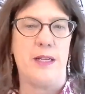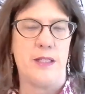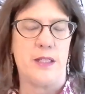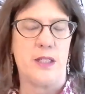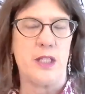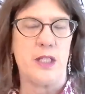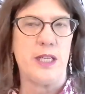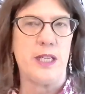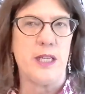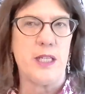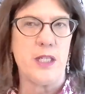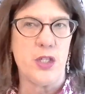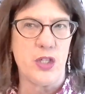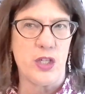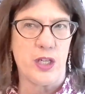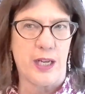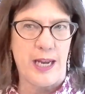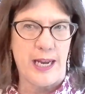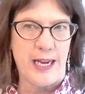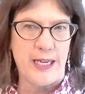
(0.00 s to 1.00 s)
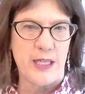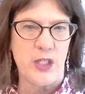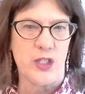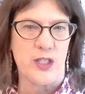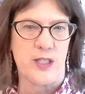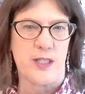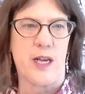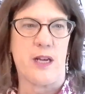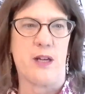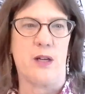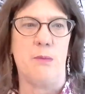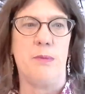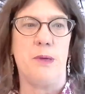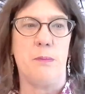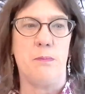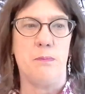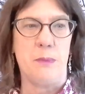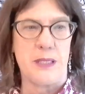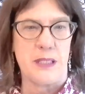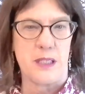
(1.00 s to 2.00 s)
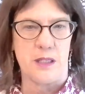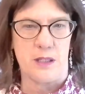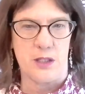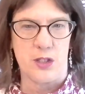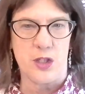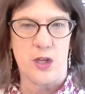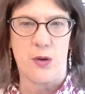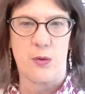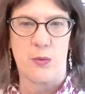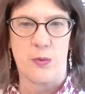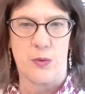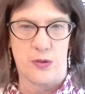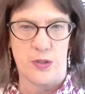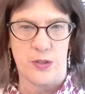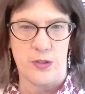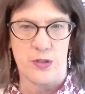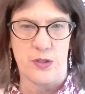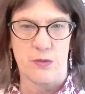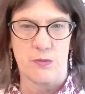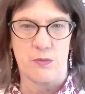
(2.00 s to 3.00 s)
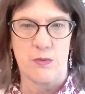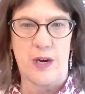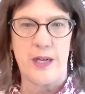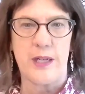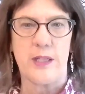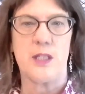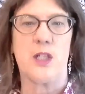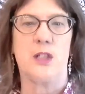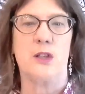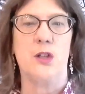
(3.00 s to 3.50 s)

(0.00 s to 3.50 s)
is teaching agents how to be business owners, right?